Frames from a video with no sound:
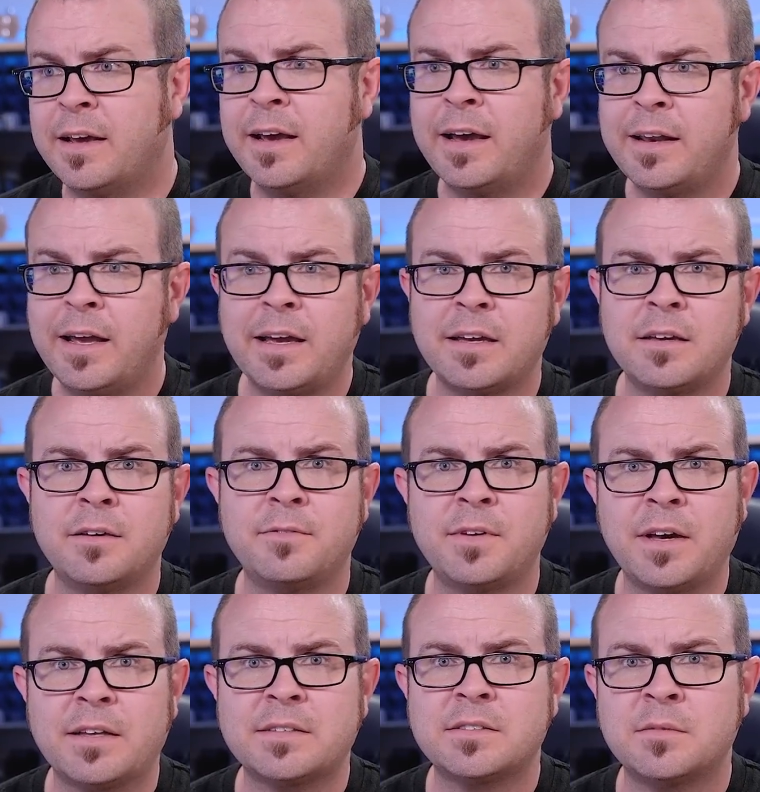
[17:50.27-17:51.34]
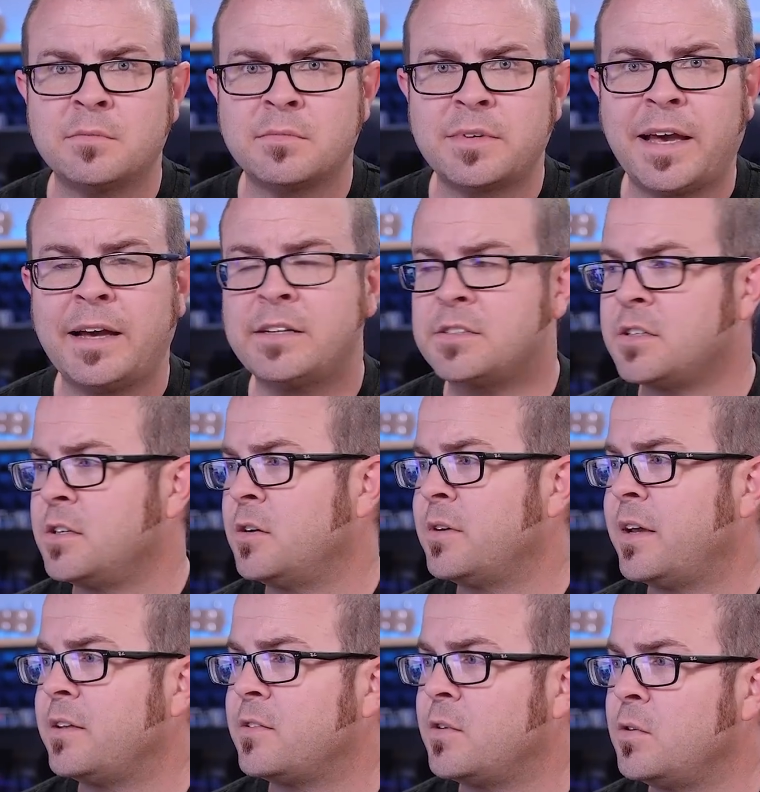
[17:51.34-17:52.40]
And hey, if you got some cash to
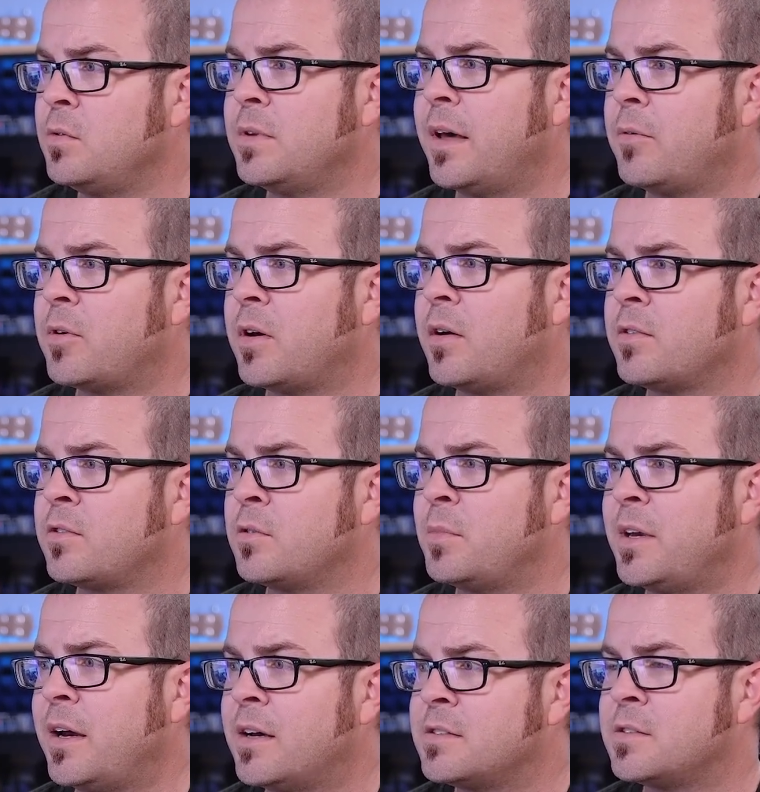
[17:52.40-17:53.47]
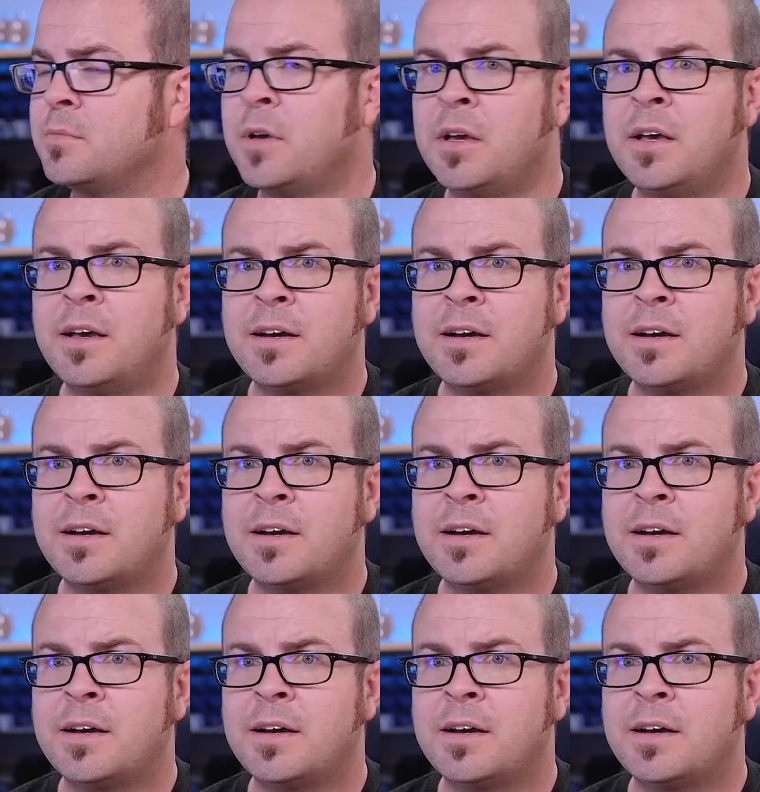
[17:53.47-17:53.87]
donate too, that would also be awesome.